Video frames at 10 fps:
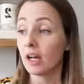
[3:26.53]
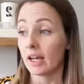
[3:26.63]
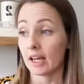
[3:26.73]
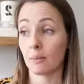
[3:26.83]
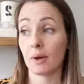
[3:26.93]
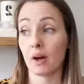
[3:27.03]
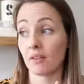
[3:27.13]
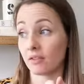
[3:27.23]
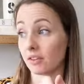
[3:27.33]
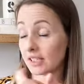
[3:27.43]
It could be
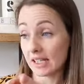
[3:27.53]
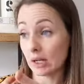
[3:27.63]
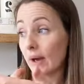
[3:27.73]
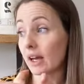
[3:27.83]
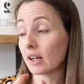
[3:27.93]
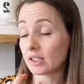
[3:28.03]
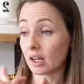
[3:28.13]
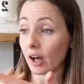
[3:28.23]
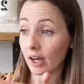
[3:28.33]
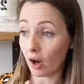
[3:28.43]
either a Silhouette cutter
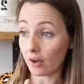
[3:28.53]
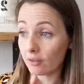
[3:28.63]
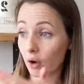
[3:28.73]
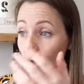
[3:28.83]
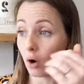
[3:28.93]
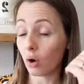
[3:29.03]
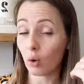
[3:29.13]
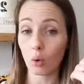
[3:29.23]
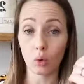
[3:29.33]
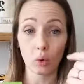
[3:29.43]
like I've got,
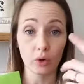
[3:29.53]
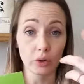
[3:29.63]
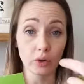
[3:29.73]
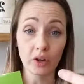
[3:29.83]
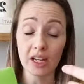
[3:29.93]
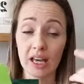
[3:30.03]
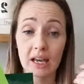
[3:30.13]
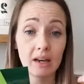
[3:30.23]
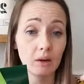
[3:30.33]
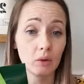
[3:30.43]
or your
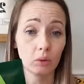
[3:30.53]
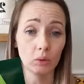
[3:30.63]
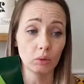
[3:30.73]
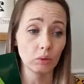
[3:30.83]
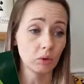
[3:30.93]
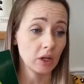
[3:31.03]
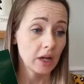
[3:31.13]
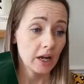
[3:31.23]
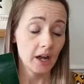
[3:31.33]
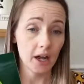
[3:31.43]
Cricut, or
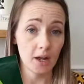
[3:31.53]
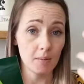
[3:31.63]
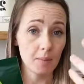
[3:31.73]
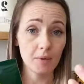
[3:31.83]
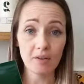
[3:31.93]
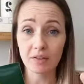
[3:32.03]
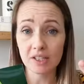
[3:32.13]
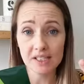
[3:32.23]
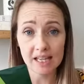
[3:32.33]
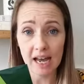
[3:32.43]
a Brother
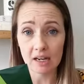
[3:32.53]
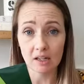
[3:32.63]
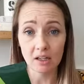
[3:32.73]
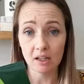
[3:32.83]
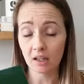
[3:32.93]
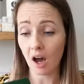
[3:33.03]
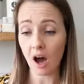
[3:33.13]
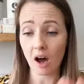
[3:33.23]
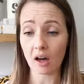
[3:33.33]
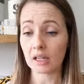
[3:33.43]
Scan and
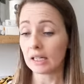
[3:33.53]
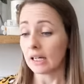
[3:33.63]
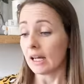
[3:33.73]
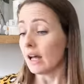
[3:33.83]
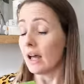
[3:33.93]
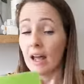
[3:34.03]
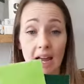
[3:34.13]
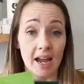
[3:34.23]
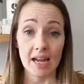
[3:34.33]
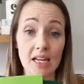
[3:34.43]
Cut.
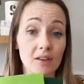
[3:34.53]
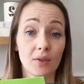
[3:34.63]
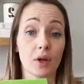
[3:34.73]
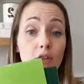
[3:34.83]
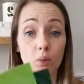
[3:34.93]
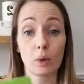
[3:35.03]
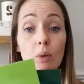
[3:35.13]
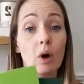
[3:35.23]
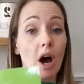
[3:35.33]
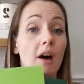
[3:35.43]
Any of those will
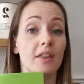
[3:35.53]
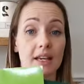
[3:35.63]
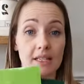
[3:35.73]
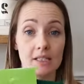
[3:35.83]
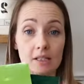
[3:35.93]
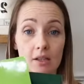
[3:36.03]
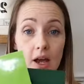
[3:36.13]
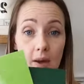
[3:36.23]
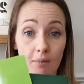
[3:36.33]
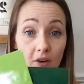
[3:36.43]
cut these
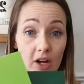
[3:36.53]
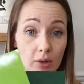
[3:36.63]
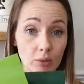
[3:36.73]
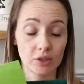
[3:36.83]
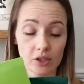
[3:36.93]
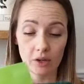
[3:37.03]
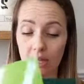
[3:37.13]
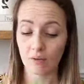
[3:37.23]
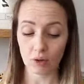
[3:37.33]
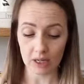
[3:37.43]
vinyls, so they're
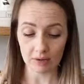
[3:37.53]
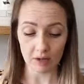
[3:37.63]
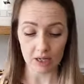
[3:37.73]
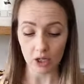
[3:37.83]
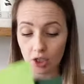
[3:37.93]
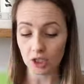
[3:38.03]
really, really good.